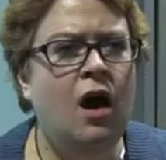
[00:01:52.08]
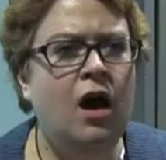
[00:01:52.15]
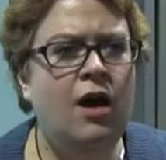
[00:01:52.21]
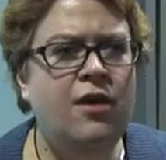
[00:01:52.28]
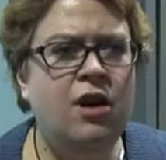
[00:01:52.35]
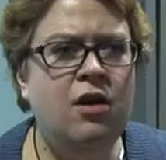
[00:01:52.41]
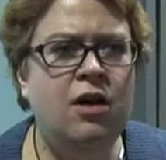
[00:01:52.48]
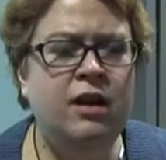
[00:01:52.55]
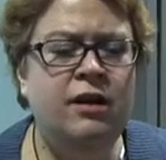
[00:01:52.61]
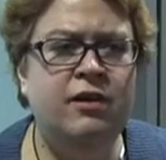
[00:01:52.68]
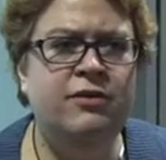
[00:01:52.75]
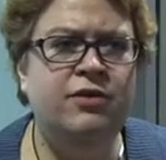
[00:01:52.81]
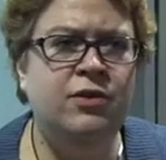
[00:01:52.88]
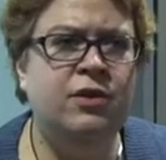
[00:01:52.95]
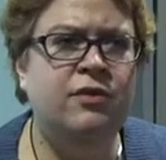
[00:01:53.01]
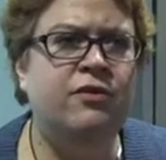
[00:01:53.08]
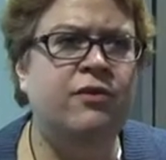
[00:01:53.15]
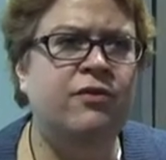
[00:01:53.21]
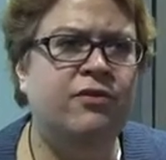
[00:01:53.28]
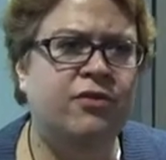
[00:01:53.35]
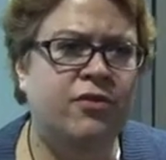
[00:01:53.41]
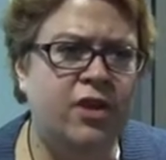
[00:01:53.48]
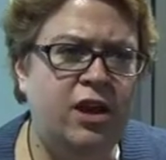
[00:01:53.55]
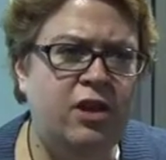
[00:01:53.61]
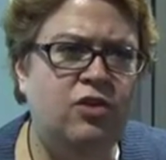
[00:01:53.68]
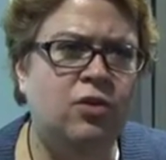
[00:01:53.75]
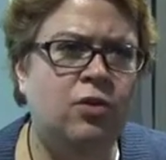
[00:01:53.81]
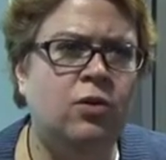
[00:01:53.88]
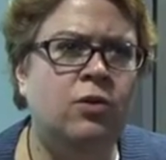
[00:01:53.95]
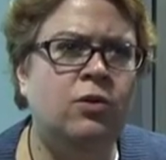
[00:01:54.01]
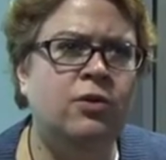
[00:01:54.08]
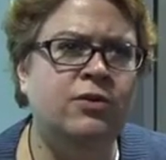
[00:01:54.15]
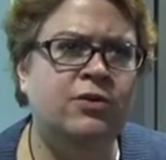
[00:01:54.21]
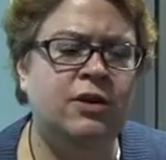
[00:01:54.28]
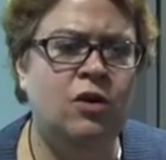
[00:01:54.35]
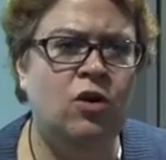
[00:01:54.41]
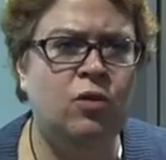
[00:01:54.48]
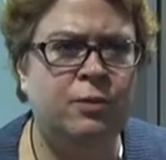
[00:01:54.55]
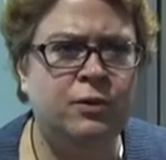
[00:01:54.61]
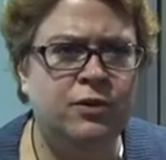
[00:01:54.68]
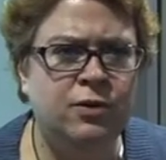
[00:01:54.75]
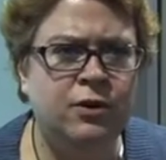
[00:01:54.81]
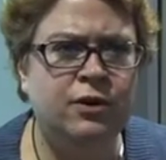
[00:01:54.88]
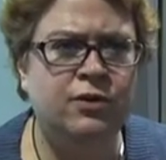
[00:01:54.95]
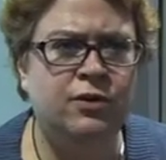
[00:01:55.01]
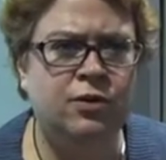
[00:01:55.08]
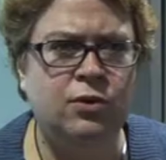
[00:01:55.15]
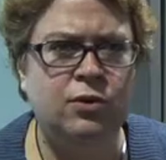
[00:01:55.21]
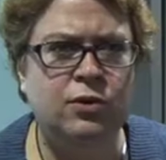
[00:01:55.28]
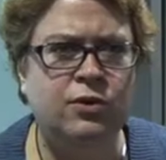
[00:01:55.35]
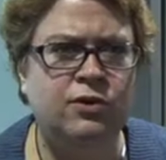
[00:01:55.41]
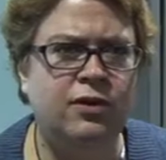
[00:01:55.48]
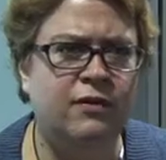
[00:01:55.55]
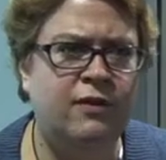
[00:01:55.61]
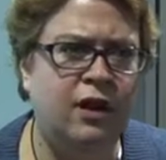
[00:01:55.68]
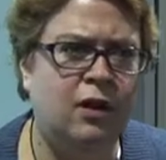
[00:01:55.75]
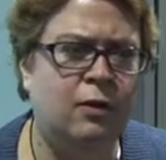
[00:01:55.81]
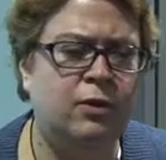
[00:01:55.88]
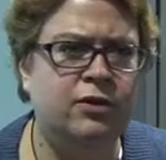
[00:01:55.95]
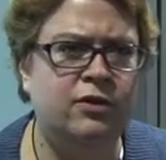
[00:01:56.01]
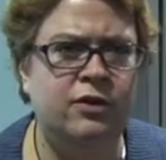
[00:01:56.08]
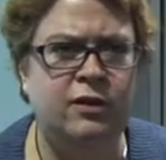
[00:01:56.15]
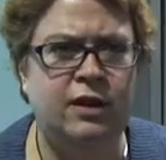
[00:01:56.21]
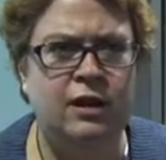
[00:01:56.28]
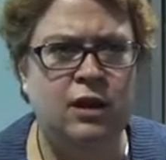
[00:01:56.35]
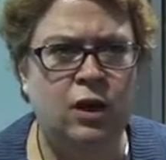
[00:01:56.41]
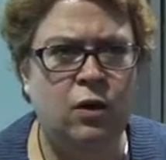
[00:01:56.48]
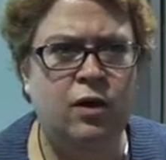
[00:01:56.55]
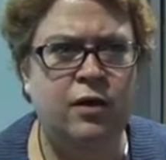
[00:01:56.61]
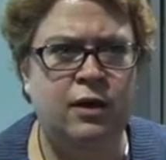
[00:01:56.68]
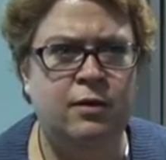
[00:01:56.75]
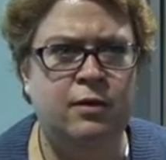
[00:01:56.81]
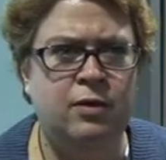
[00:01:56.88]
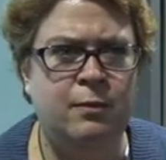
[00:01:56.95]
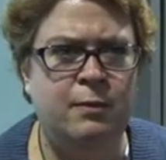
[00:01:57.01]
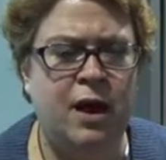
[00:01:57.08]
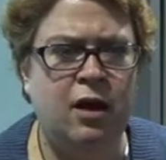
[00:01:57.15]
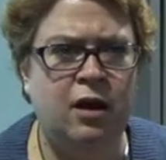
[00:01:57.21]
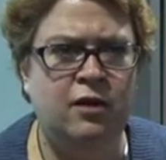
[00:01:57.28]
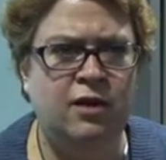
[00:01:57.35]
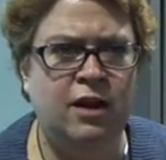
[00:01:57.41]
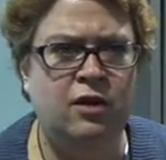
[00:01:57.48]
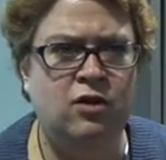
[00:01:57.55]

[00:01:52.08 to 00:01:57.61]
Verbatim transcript: Are there enough sort of free tools and open source tools available to like lower the, the barrier to